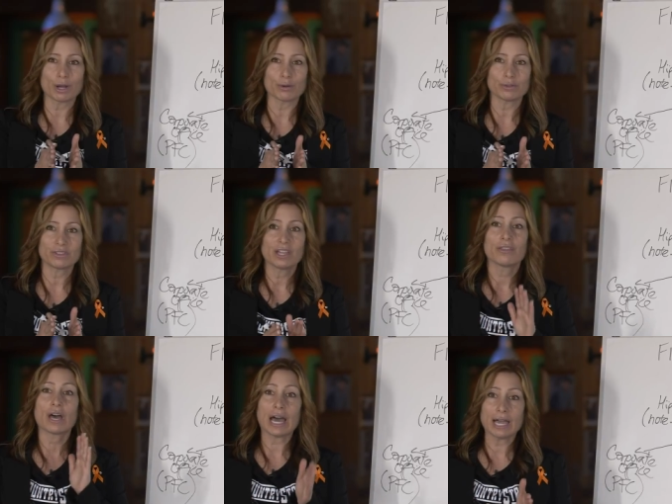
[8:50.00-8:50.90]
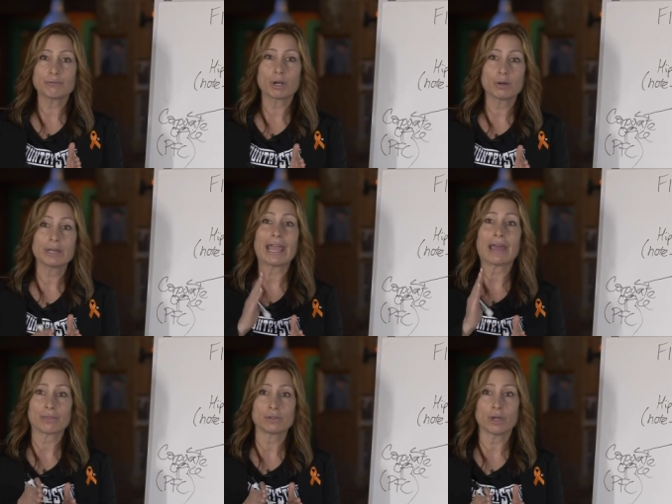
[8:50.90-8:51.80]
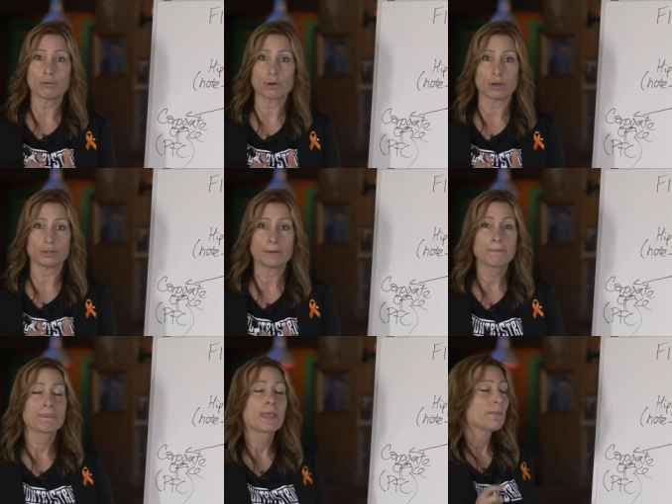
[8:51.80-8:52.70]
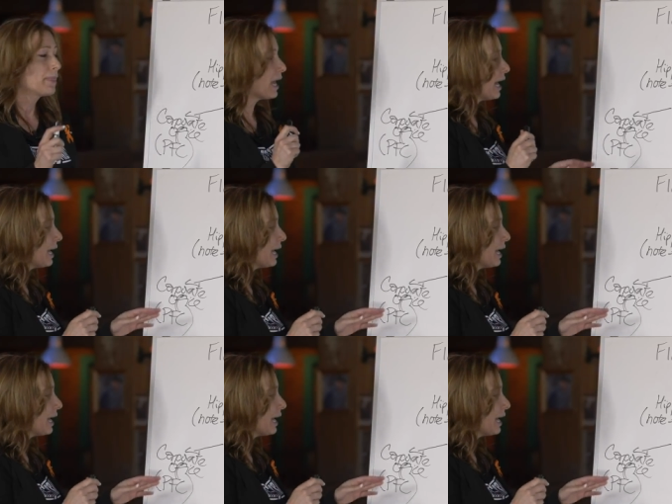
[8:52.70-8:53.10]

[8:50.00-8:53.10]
roads, the high road and the low road. The